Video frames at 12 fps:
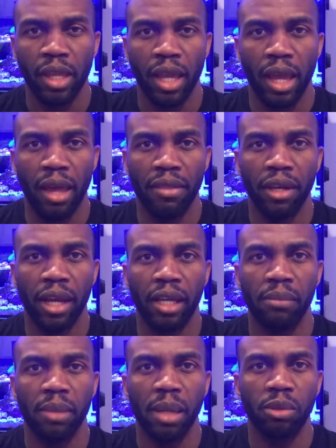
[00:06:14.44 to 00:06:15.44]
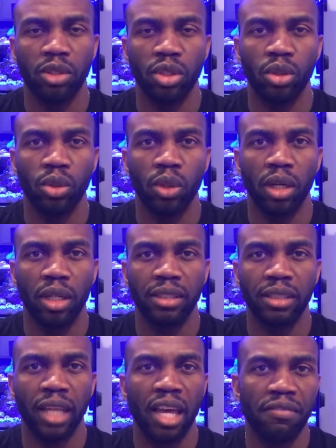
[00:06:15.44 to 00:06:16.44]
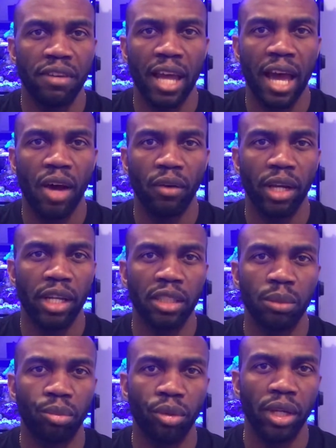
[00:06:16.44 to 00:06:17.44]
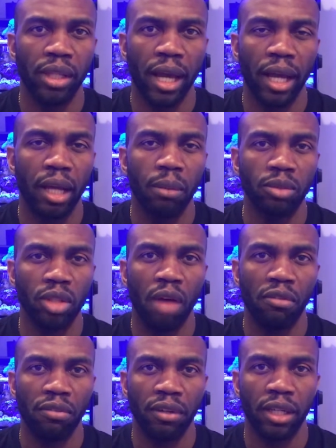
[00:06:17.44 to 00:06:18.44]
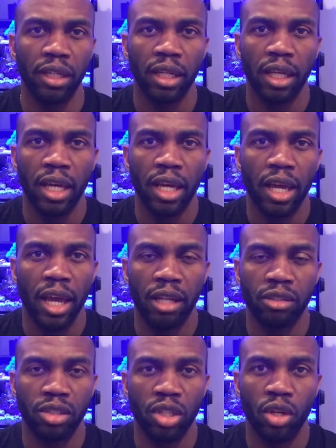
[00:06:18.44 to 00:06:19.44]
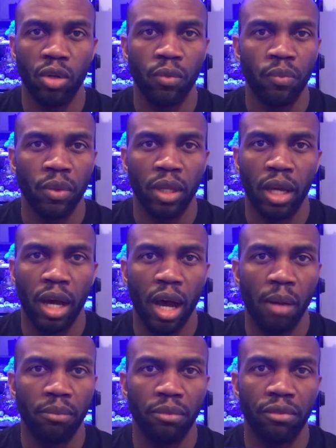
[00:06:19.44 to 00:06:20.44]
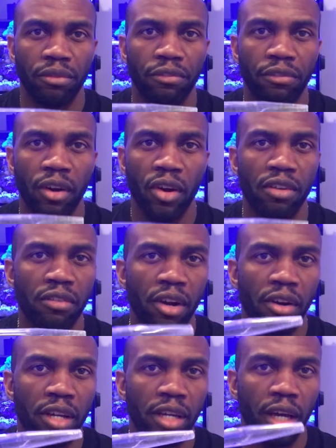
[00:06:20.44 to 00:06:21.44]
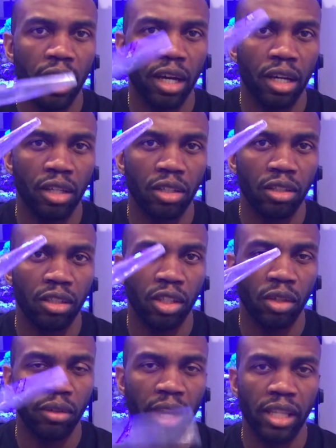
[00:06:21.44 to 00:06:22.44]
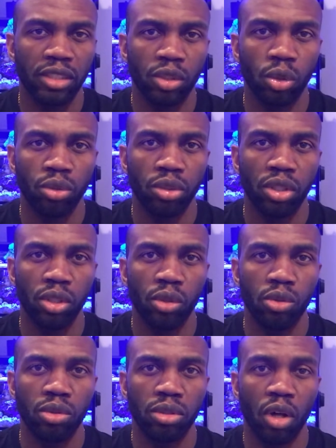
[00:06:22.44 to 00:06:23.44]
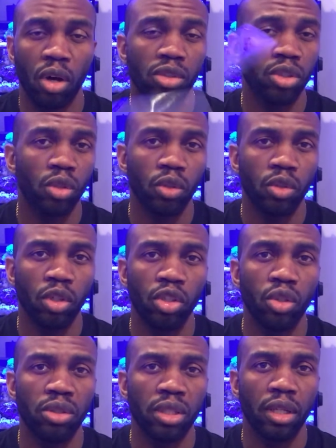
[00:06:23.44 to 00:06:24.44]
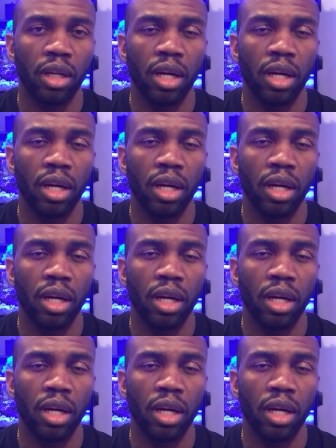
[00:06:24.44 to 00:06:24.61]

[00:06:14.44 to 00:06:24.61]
and then I can be able to siphon out any debris that comes off of it. And so very nice tool to use. Also, you can use it